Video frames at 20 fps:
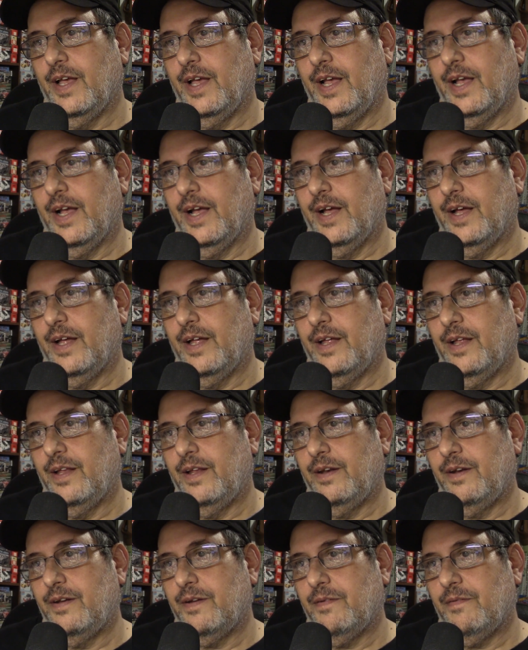
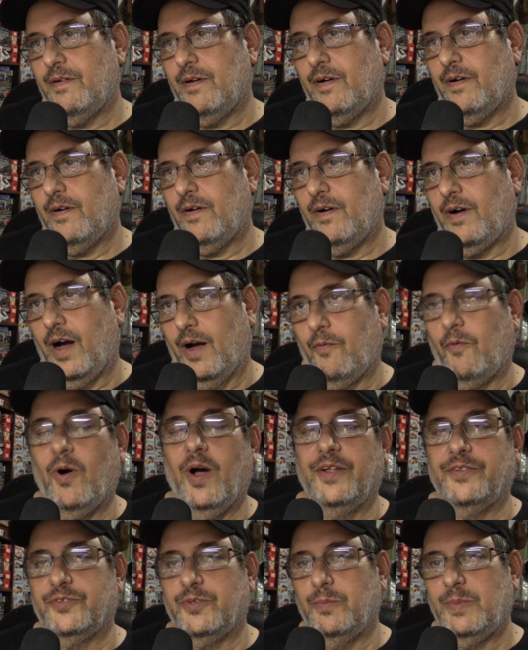And I
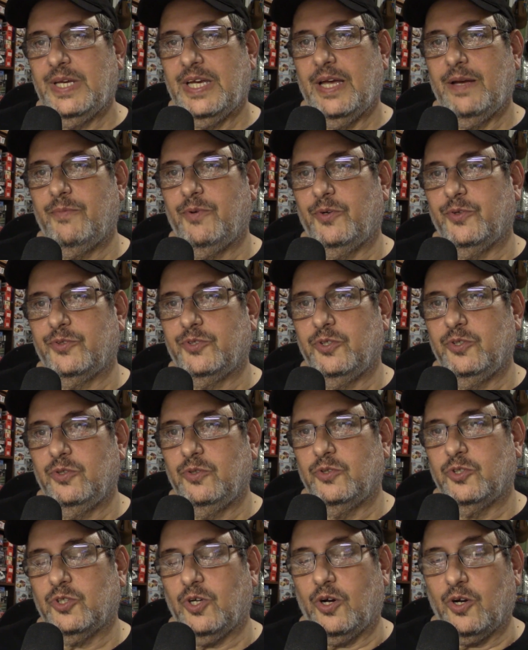want to be able
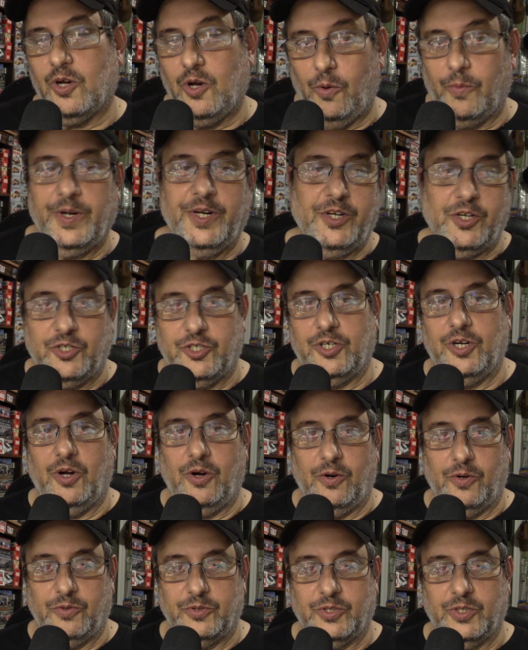to start going to
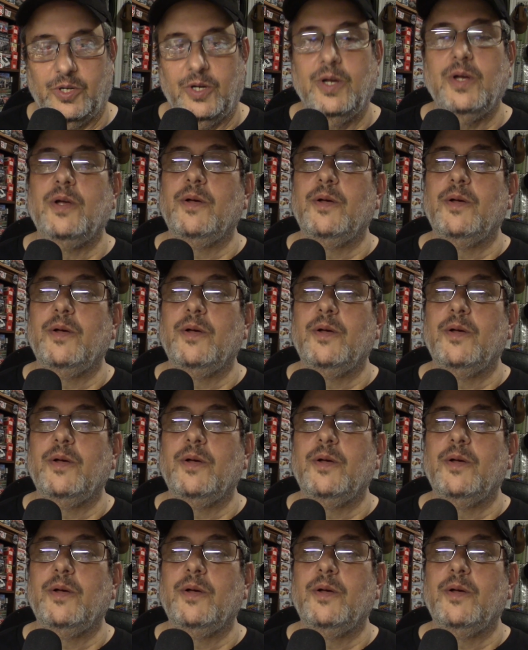shows.